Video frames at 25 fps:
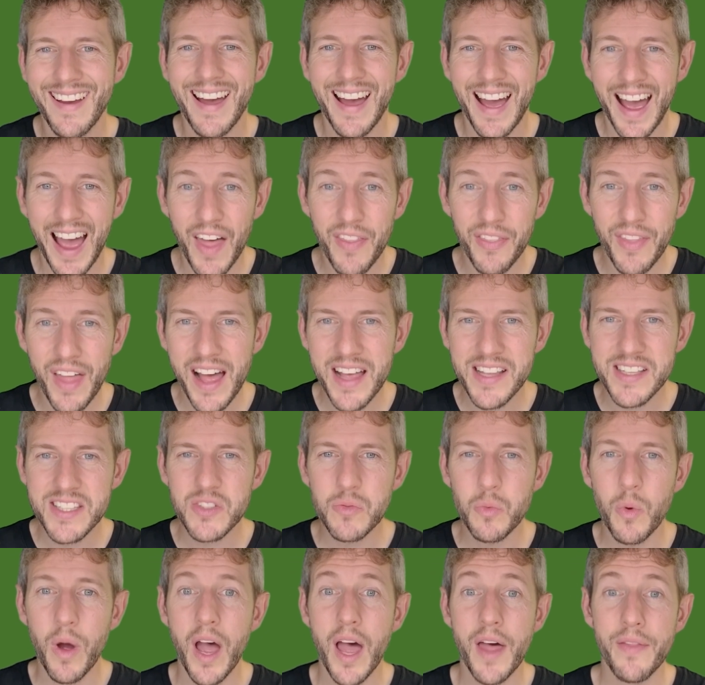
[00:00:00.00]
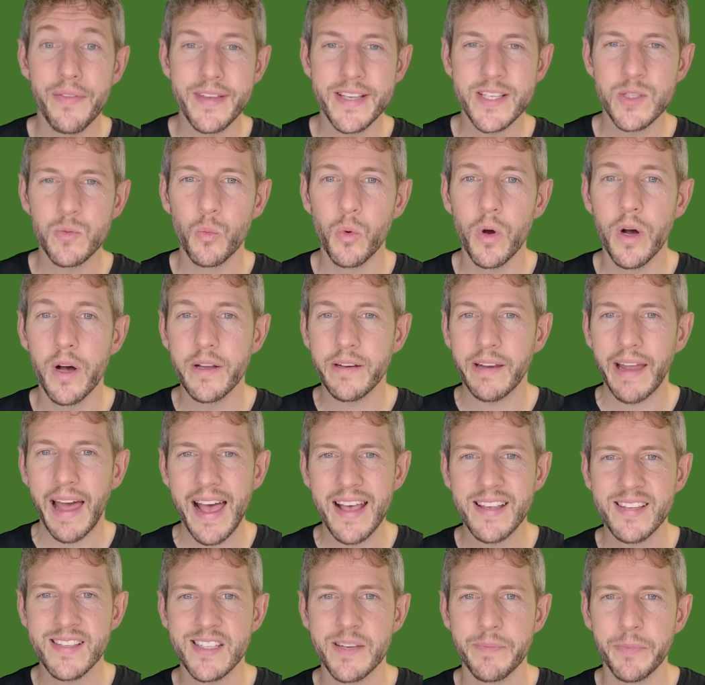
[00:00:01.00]
And that's where this word
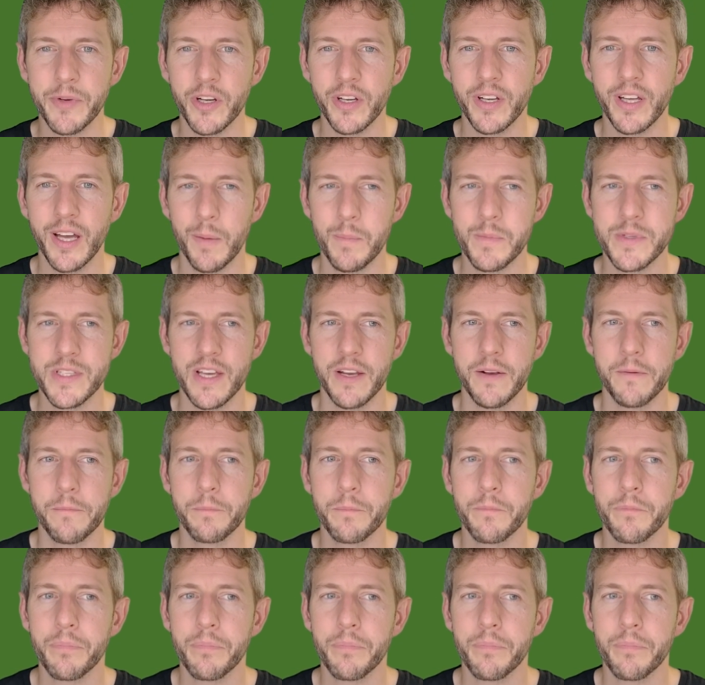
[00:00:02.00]
estimate comes in.